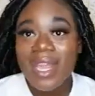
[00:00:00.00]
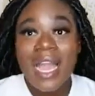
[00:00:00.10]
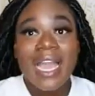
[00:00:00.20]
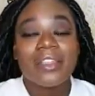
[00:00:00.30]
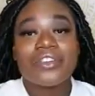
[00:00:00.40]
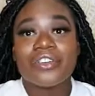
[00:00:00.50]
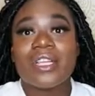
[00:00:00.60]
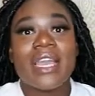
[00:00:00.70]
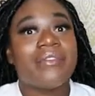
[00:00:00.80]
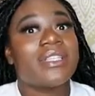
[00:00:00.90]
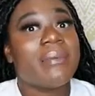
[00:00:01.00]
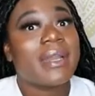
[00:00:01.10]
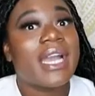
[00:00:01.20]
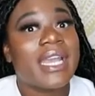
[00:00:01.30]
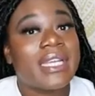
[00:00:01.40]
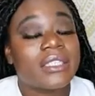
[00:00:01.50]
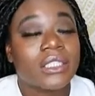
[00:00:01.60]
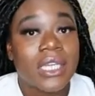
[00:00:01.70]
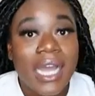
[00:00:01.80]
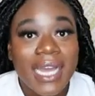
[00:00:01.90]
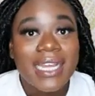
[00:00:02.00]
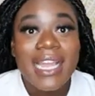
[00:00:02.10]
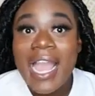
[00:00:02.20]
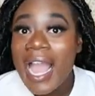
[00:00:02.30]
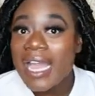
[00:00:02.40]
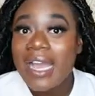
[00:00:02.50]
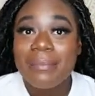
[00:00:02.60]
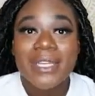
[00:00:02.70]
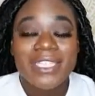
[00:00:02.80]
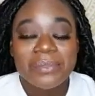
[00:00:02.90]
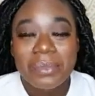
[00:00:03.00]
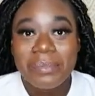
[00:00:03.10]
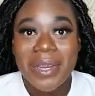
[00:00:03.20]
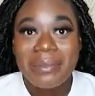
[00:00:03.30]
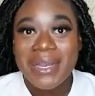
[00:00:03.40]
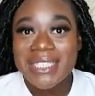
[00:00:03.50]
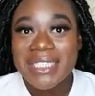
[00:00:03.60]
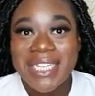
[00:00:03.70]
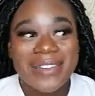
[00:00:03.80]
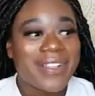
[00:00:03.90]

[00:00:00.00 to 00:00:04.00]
I literally, every time I gotta get a shot, I gotta mentally prepare myself.